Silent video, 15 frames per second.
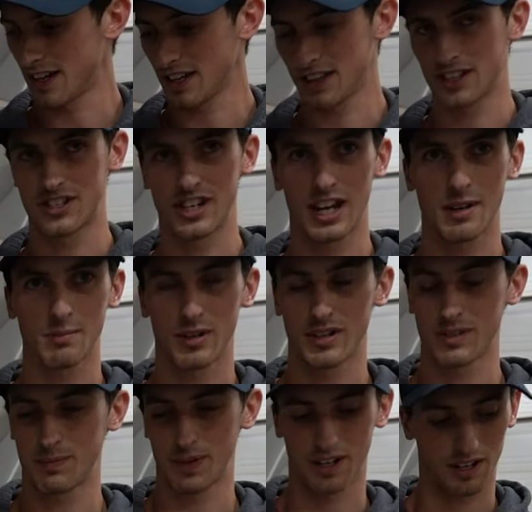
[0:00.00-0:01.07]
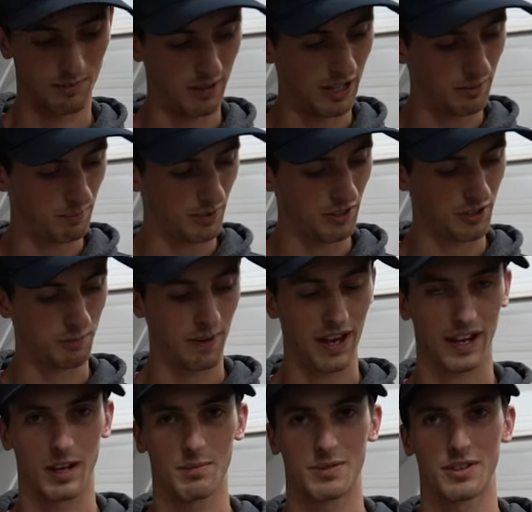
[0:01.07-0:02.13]
tighten the chain bolts, put your belt bolts
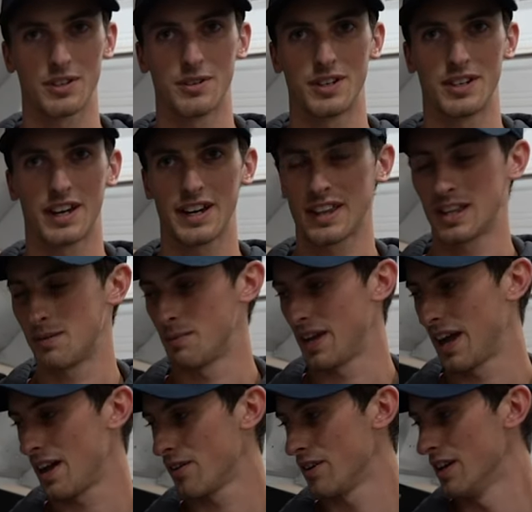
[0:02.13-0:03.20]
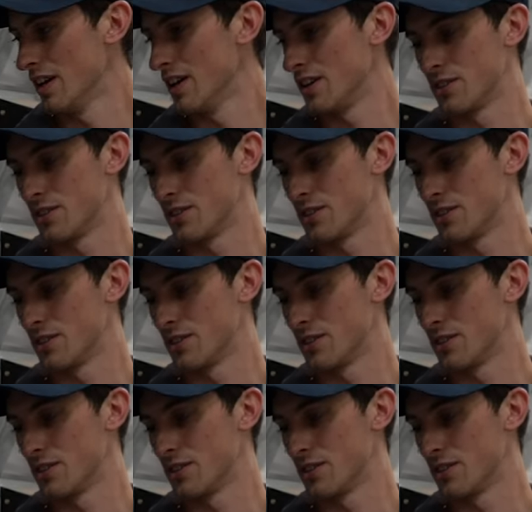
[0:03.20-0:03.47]
back up through and tighten them down.